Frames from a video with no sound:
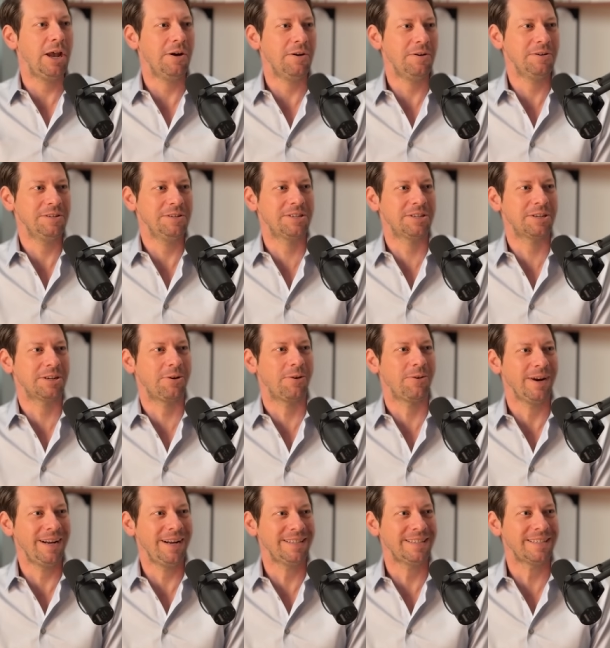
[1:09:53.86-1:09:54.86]
those
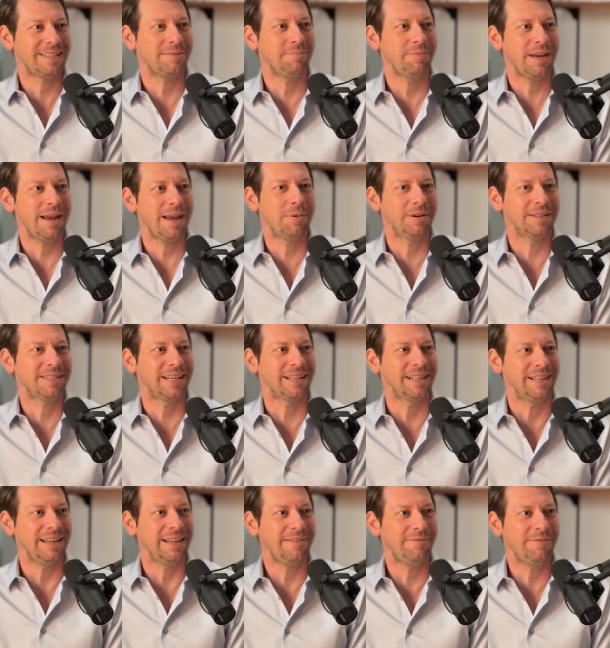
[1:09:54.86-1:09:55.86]
screens to be able to
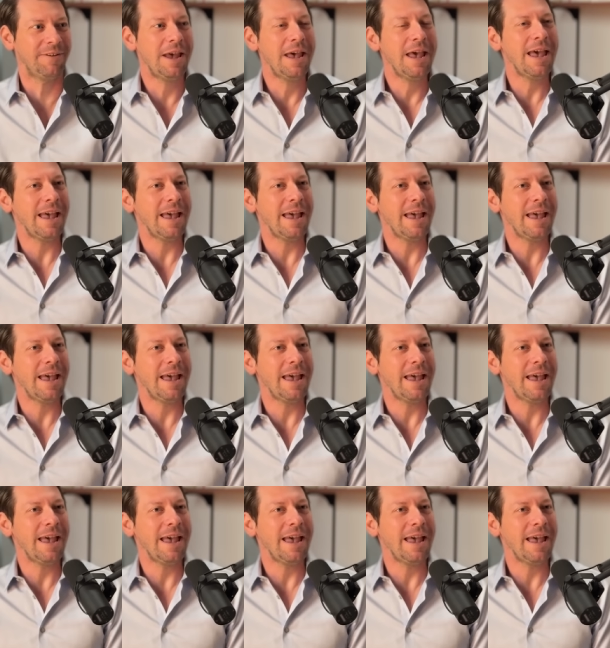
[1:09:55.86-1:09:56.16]
live